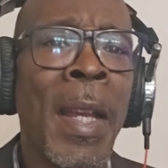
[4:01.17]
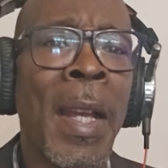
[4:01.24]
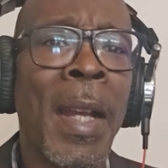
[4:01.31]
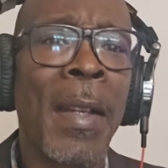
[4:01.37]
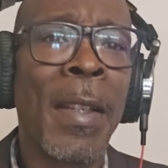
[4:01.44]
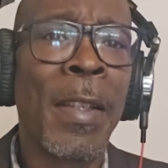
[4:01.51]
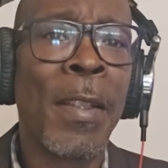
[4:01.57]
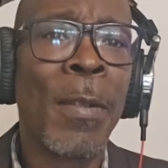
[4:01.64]

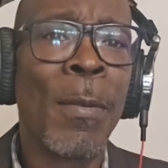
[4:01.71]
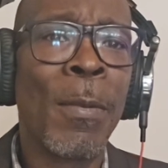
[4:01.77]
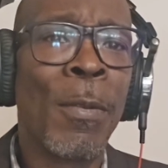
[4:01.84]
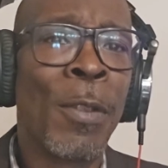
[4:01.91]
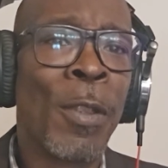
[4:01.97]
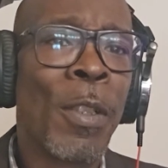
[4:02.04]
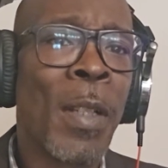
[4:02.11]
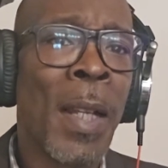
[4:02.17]
have, and you
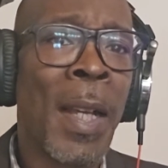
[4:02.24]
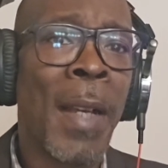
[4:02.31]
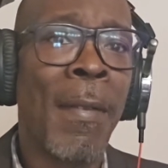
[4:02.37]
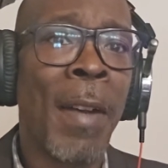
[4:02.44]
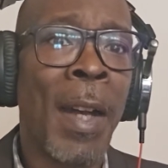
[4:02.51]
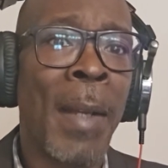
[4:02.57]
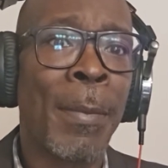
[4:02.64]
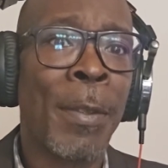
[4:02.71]
should have,
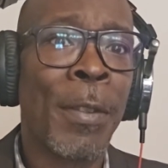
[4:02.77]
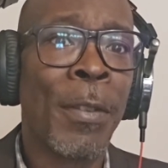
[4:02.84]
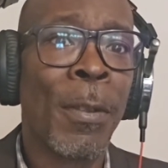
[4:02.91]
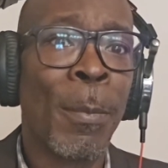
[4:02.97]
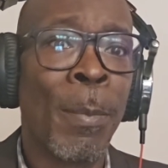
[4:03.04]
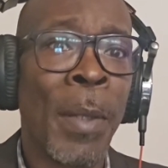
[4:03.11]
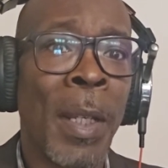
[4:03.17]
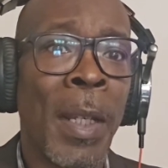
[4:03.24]
options
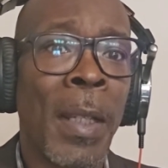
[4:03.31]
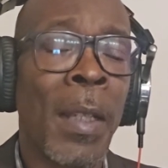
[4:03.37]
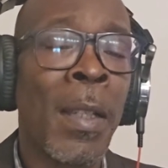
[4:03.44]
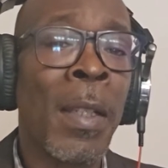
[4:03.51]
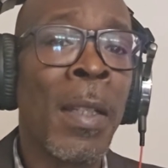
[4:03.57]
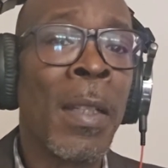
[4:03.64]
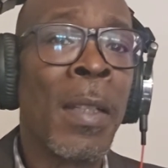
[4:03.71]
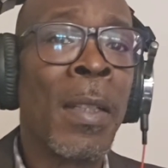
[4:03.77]
to pick
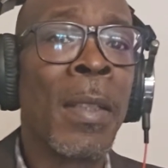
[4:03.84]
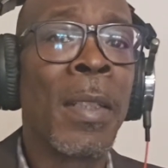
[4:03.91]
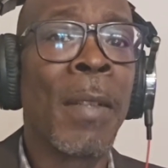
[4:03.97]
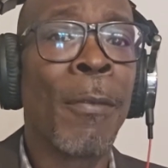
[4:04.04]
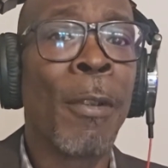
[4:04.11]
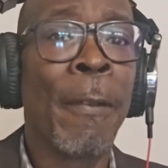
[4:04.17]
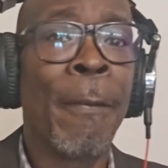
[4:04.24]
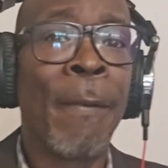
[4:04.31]

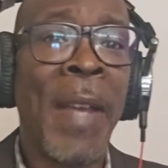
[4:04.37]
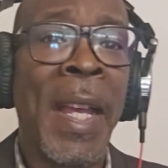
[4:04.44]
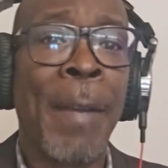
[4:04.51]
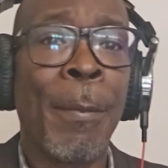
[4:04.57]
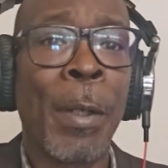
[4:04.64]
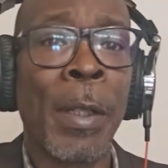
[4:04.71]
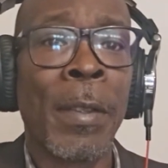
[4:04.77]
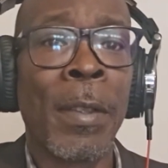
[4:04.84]
different
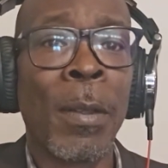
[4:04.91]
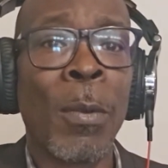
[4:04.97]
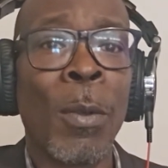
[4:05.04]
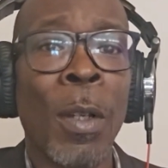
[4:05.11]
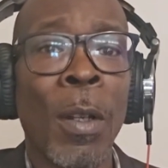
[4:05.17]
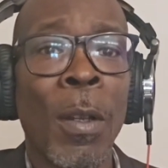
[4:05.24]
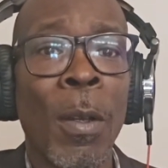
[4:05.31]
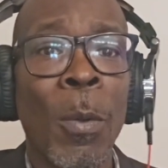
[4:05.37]
fabrics to go
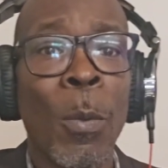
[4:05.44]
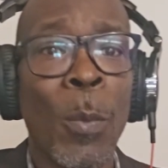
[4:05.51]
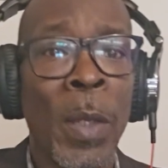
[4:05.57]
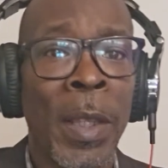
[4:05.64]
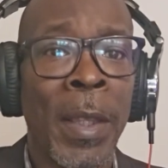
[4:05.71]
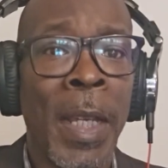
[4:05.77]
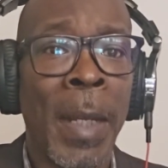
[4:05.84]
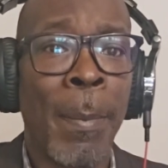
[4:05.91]
along
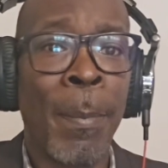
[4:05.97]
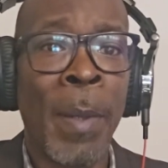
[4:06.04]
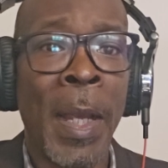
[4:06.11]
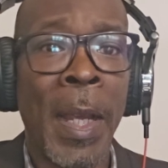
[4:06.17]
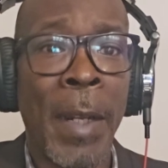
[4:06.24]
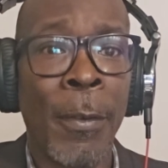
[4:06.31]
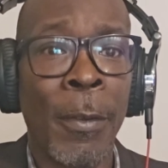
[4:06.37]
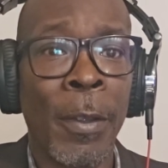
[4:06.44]
with that
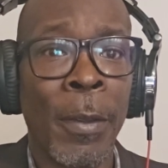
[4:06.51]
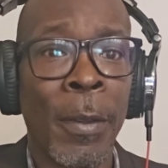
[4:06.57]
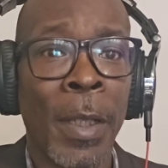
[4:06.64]
pattern.